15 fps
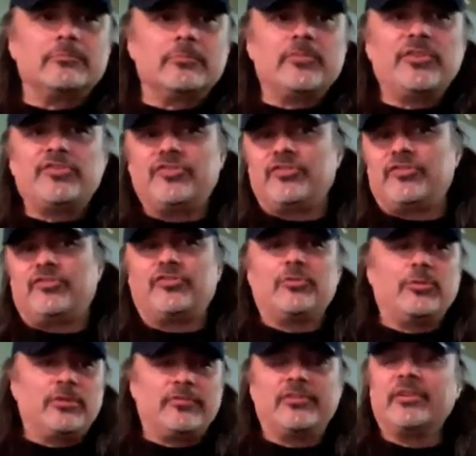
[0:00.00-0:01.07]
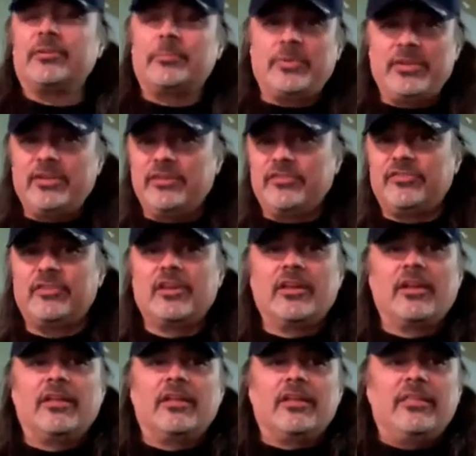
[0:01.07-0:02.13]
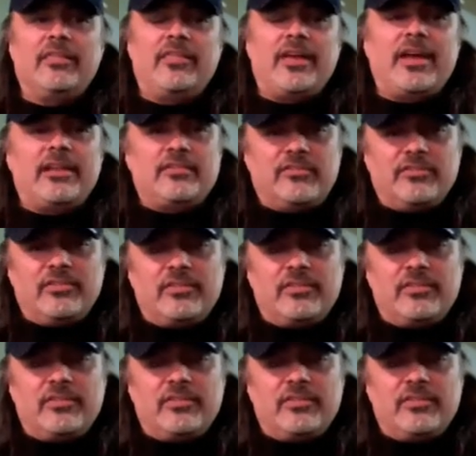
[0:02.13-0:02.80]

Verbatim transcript: this is sort of appease that,